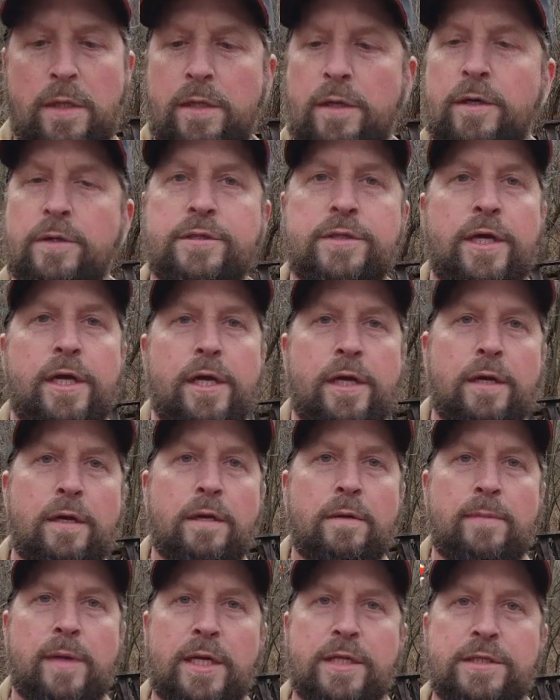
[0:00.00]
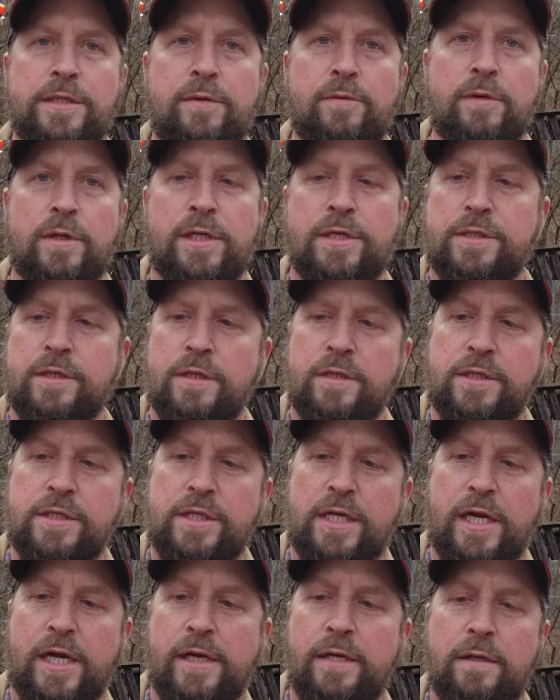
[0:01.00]
There's a magazine release on the
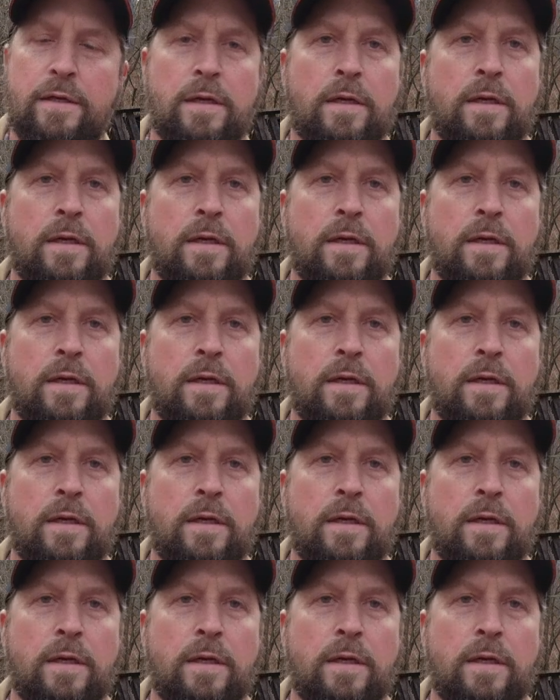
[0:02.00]
side.